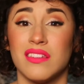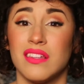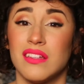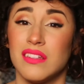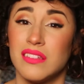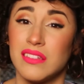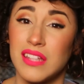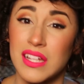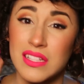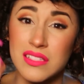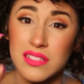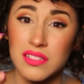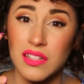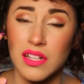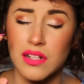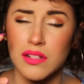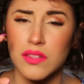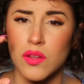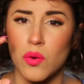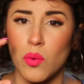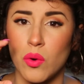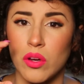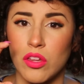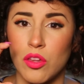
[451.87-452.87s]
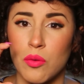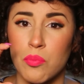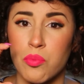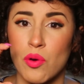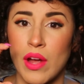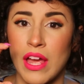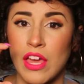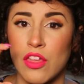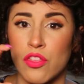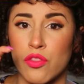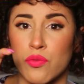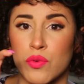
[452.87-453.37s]
that lets a lot of the oil
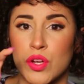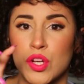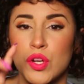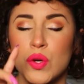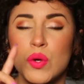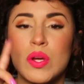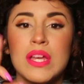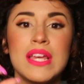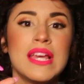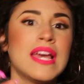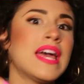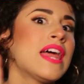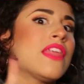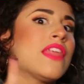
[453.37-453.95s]
break through,